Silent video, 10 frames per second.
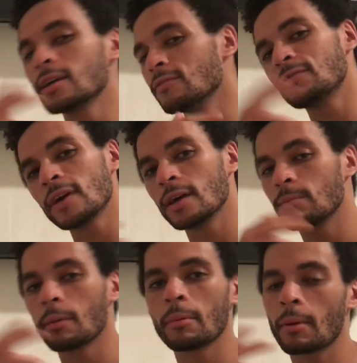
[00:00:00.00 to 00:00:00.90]
getting fed,
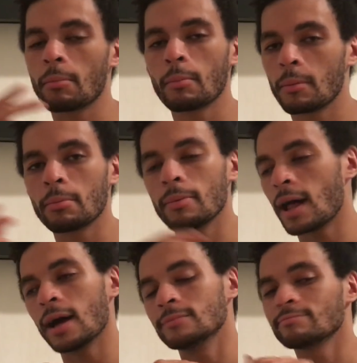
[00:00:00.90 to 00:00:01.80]
blah, blah, blah, blah, blah,
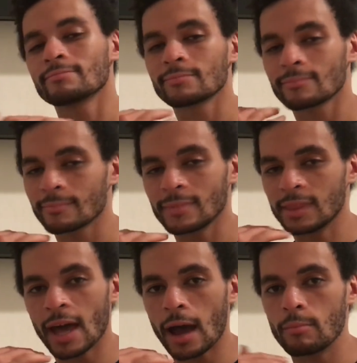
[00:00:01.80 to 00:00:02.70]
blah.
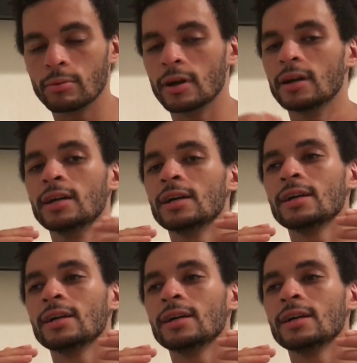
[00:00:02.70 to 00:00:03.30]
Nah, bruh.